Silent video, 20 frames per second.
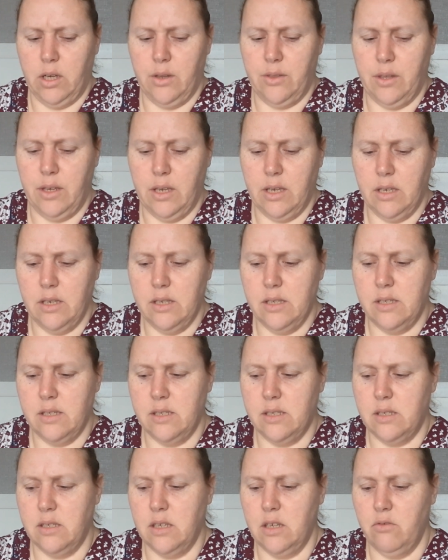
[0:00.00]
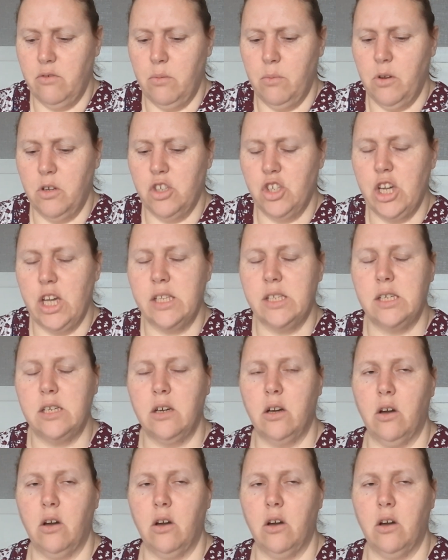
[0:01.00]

I think, is Sierra Marchetti.